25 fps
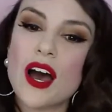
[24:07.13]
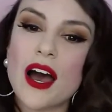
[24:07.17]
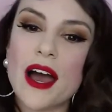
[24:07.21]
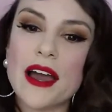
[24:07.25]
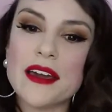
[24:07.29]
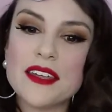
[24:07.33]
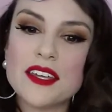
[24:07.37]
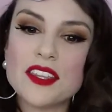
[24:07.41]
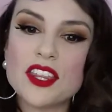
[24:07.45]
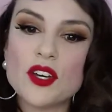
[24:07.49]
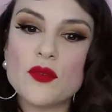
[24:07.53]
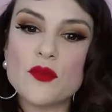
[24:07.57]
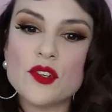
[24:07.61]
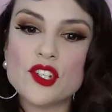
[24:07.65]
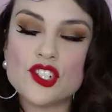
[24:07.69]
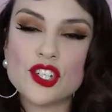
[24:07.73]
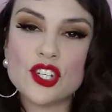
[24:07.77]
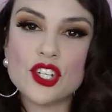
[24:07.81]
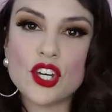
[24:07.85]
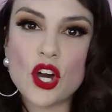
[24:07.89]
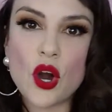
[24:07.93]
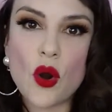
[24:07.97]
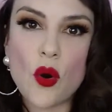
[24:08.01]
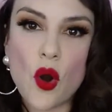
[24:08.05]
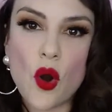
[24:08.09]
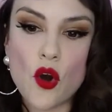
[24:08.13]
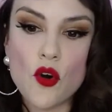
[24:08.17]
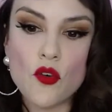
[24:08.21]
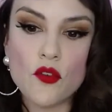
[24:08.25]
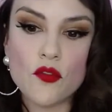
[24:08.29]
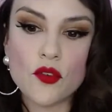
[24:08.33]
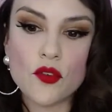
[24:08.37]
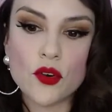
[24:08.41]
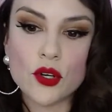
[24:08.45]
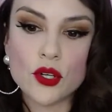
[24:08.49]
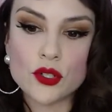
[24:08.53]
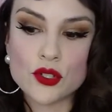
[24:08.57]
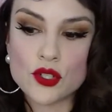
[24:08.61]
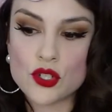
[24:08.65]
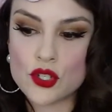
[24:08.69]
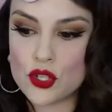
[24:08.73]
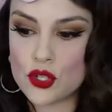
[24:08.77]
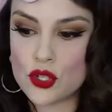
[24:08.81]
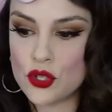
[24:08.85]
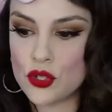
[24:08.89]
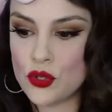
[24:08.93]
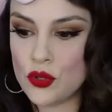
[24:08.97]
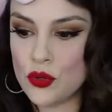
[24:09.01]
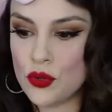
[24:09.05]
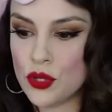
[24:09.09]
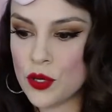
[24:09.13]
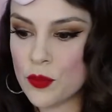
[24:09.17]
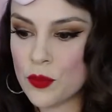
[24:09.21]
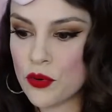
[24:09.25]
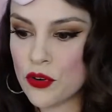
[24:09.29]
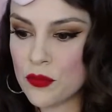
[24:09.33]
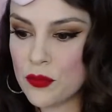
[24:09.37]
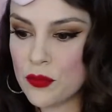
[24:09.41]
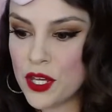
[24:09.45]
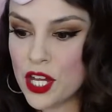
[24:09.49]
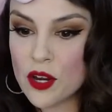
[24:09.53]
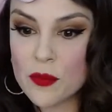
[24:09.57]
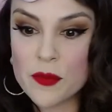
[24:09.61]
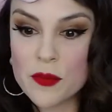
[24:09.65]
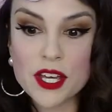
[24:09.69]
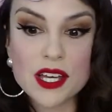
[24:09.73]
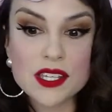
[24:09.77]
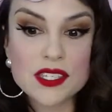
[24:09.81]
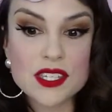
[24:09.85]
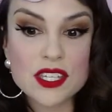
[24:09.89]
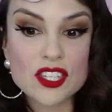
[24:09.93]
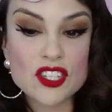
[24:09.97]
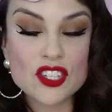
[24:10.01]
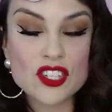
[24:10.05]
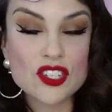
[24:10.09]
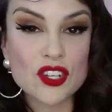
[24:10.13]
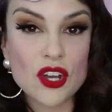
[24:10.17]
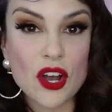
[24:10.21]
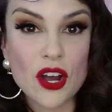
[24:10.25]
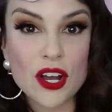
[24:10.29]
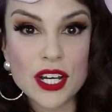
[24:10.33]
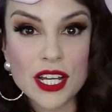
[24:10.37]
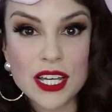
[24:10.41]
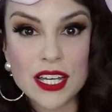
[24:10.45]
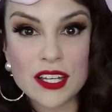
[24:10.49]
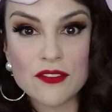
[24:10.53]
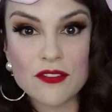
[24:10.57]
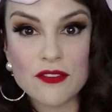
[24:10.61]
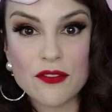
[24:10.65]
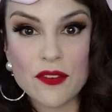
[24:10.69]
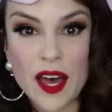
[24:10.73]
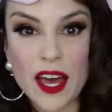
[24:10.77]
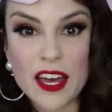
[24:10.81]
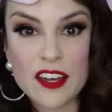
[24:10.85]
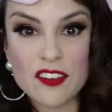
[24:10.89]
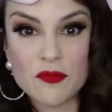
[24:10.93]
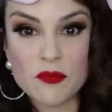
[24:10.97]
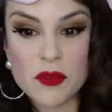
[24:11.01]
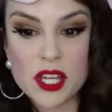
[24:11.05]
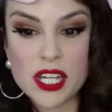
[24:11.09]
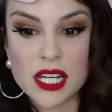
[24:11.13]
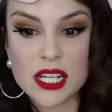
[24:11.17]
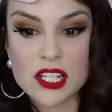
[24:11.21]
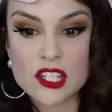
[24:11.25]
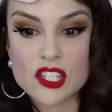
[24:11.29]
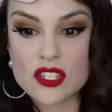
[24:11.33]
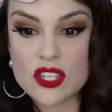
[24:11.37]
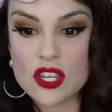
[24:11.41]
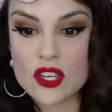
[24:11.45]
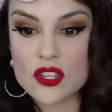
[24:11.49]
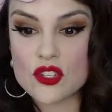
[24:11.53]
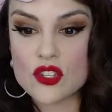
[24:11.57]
I think that we should go over to the premiere because it's starting in 5 minutes.